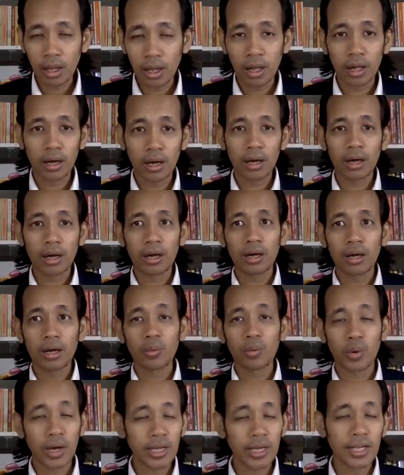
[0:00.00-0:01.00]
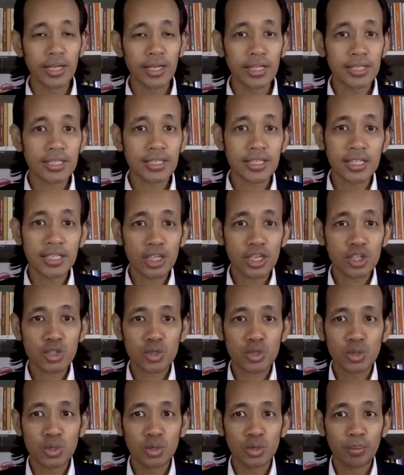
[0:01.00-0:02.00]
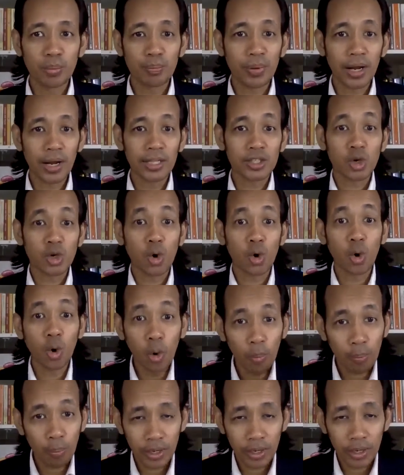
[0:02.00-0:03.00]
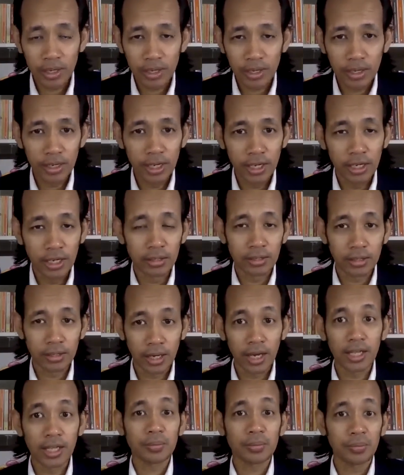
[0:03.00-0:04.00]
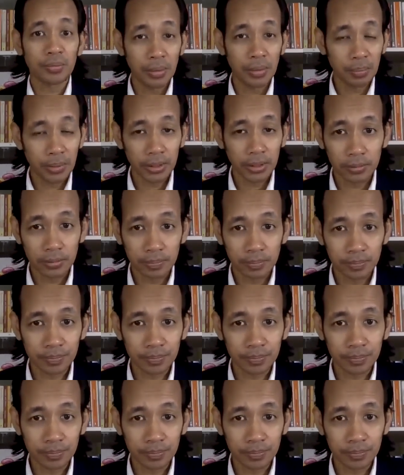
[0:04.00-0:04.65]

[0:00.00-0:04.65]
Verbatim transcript: Uh, why? It's just to plant hope in other people.